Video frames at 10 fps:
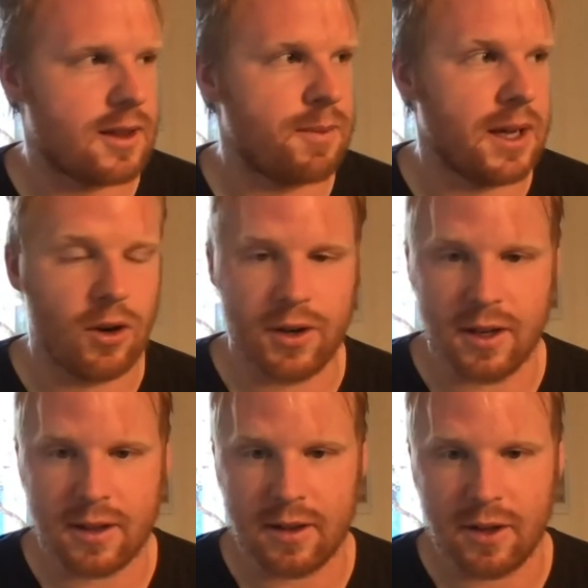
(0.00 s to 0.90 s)

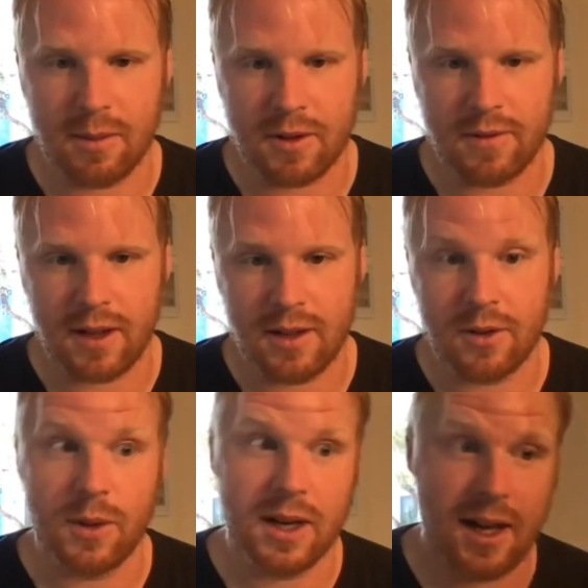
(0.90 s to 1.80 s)
audience in terms of like,
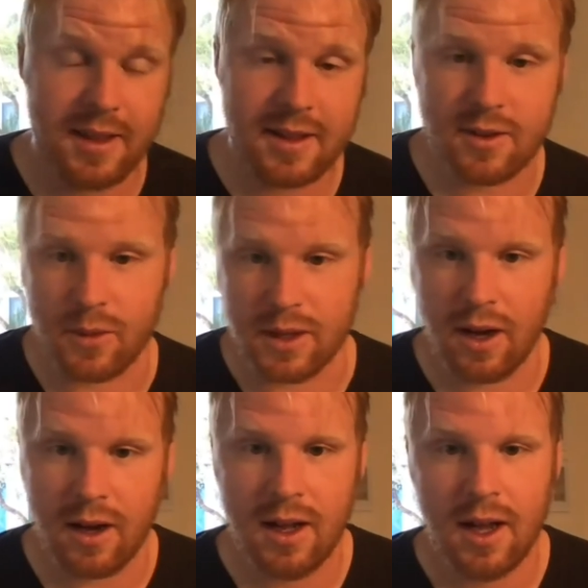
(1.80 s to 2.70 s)
do we like this? Do we
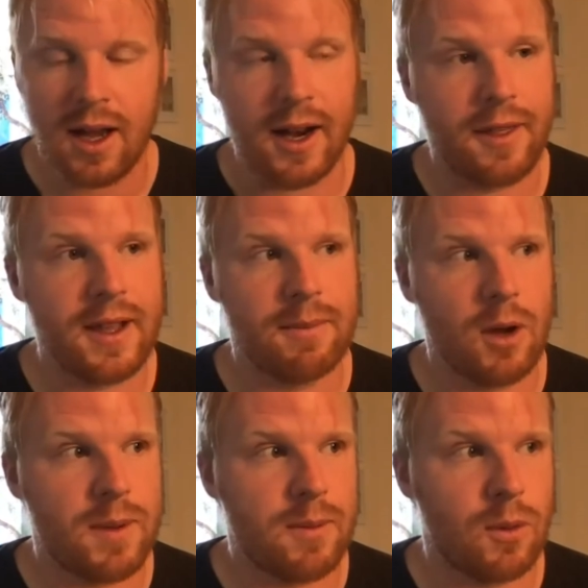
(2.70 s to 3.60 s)
not? And I think
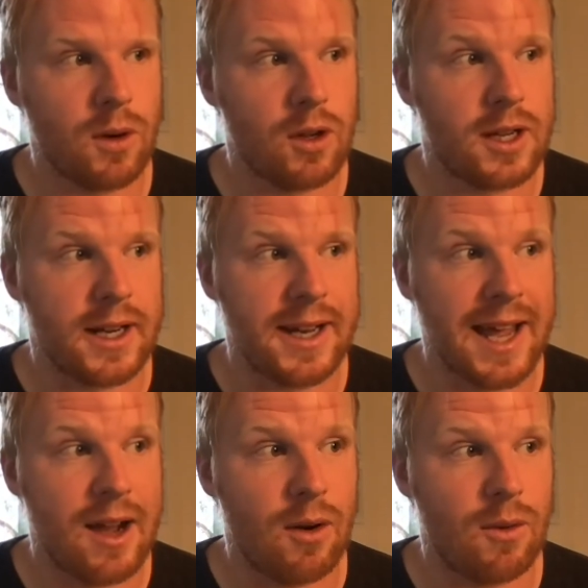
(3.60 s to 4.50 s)
most people will look at it
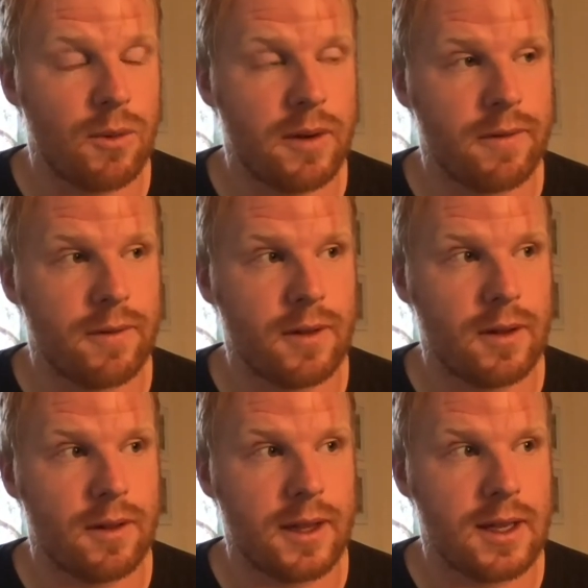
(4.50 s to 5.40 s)
now with
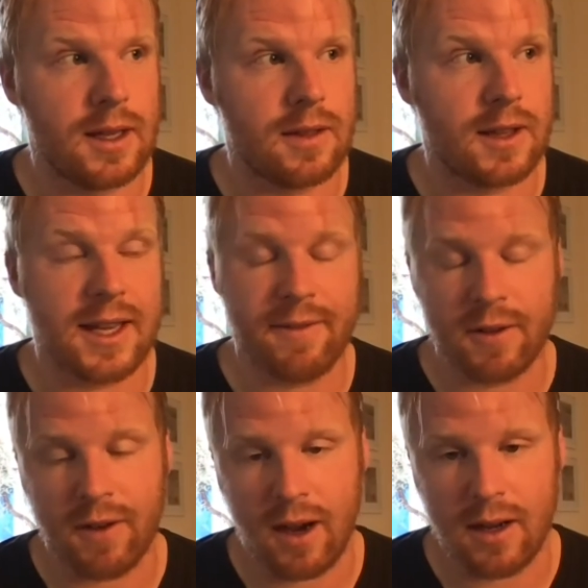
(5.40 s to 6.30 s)
the gift
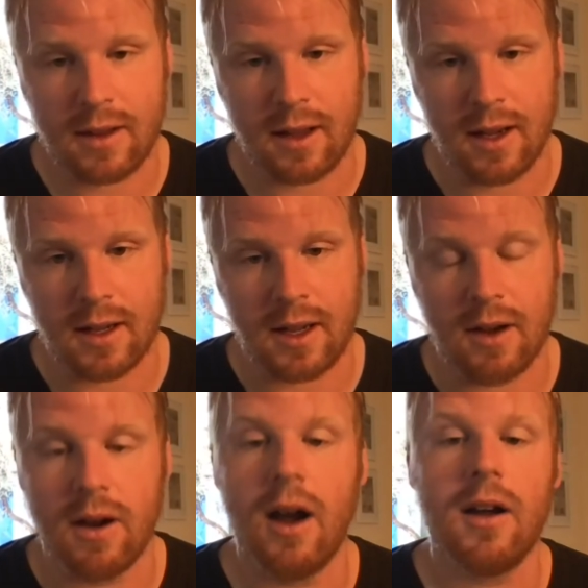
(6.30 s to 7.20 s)
of hindsight and
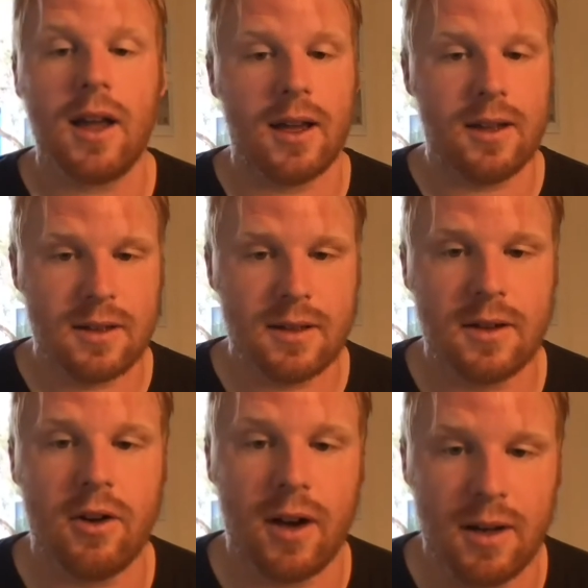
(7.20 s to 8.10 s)
go, oh, okay,
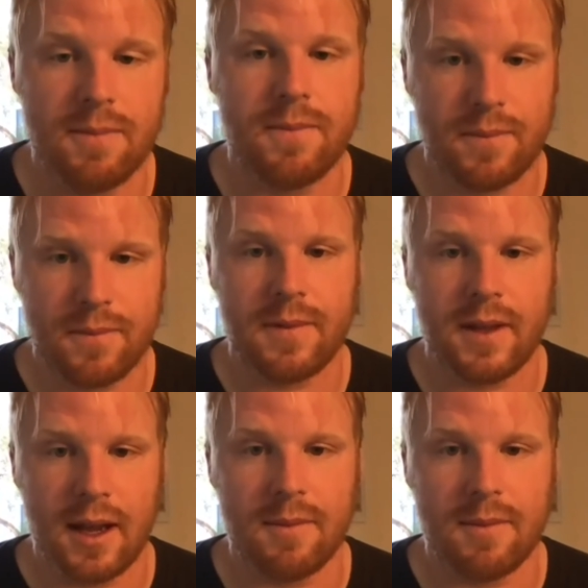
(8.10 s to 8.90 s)
all right, yeah,